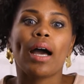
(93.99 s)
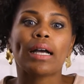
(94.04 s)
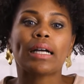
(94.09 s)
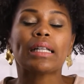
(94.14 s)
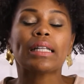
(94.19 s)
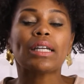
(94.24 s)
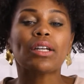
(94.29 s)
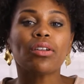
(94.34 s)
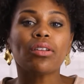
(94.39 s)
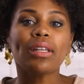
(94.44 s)

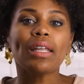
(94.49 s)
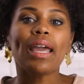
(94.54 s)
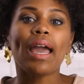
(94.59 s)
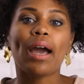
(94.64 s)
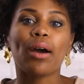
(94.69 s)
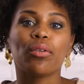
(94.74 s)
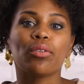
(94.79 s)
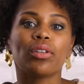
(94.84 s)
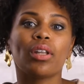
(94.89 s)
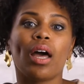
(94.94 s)
clearly
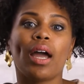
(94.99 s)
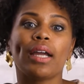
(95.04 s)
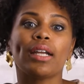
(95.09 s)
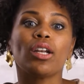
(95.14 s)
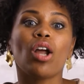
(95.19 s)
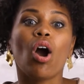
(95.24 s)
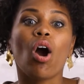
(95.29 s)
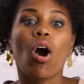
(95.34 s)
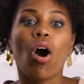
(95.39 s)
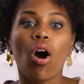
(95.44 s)

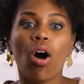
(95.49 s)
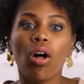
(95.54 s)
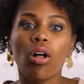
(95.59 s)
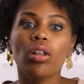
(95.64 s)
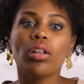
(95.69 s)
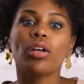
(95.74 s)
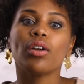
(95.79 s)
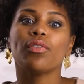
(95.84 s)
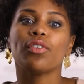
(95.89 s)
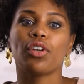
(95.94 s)
outline all
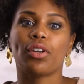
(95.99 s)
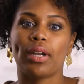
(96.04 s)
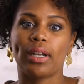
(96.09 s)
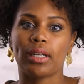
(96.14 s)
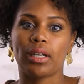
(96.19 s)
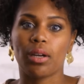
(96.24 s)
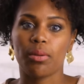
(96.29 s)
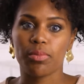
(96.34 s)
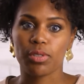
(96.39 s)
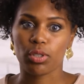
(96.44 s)
of your
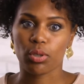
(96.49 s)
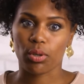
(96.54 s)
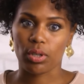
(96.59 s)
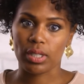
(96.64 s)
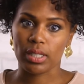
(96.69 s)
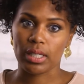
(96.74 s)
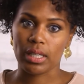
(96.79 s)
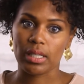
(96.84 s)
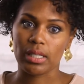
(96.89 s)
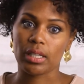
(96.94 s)
income
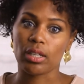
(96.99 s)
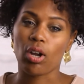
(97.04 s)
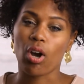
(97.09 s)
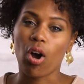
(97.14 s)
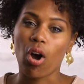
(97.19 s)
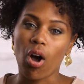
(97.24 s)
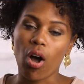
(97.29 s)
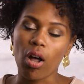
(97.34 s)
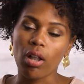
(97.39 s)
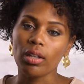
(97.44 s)
sources and
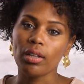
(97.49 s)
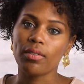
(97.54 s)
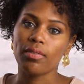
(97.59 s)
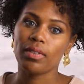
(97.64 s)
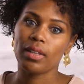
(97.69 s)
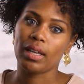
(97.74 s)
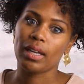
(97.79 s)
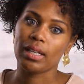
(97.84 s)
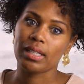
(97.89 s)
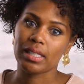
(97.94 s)
all of
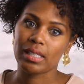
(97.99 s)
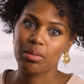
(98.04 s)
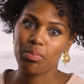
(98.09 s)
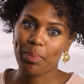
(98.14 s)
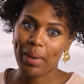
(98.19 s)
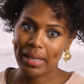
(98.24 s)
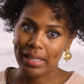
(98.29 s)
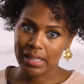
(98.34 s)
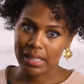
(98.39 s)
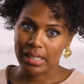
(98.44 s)
the
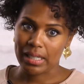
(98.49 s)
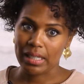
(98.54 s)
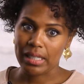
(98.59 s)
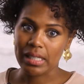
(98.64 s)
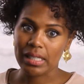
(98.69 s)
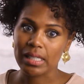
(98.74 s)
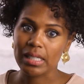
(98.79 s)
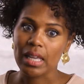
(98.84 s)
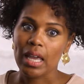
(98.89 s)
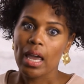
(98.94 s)

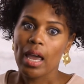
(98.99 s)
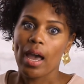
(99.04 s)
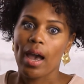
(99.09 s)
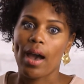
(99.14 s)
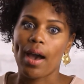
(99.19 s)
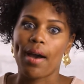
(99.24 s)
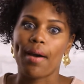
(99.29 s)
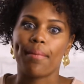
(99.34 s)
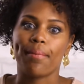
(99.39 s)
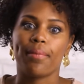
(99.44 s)
expenses
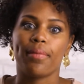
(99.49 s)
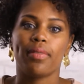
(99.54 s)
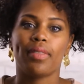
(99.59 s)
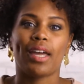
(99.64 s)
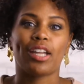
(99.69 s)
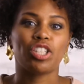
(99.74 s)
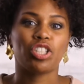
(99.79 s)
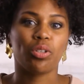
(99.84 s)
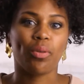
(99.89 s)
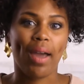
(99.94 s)

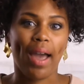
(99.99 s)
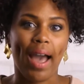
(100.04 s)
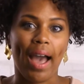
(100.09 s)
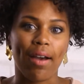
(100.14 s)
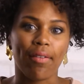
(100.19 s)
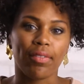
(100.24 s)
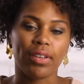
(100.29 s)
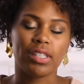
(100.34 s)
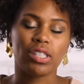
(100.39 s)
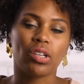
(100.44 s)
that you
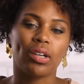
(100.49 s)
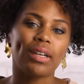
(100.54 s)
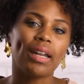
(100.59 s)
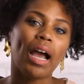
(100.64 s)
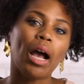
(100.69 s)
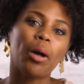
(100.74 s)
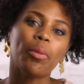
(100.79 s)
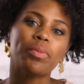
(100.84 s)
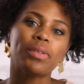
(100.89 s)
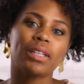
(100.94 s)
have. It's going to
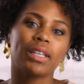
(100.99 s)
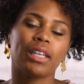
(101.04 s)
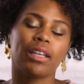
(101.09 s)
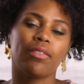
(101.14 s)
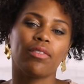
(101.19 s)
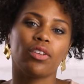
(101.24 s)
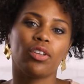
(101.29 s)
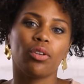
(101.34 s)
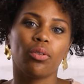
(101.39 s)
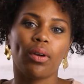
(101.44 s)
help to give
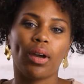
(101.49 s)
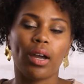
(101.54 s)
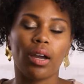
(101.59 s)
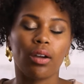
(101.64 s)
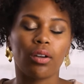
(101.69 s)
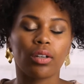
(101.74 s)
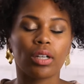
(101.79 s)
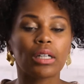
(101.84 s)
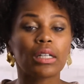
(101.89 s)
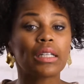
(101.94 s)
you
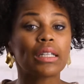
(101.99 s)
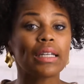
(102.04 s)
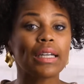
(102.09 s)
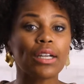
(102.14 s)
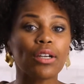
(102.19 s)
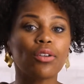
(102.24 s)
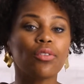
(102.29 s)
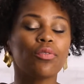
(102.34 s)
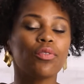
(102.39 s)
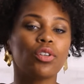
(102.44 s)
a
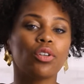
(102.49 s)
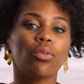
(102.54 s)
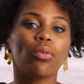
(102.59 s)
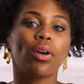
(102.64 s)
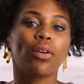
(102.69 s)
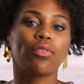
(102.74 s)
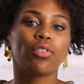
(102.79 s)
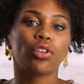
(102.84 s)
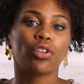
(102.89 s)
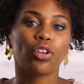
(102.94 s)
clear view
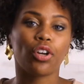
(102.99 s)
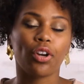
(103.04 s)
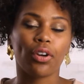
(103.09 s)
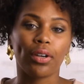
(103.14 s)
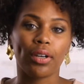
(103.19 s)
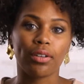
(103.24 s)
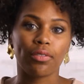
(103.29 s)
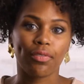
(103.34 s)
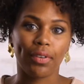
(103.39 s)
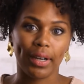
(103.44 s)
of your
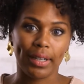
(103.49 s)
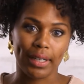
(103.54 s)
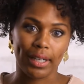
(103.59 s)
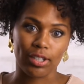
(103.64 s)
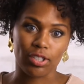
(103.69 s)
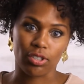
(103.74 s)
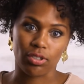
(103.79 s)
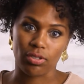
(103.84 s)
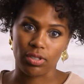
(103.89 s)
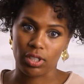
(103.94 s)
current
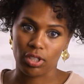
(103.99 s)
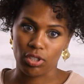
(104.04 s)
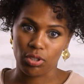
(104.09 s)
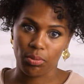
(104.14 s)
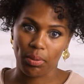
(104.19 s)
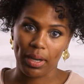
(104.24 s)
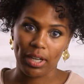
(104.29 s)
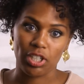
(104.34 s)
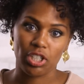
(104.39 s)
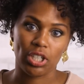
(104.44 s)
financial
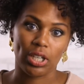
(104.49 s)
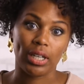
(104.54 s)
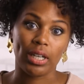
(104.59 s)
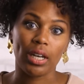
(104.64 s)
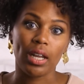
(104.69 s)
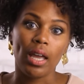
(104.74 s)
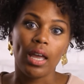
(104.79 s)
situation.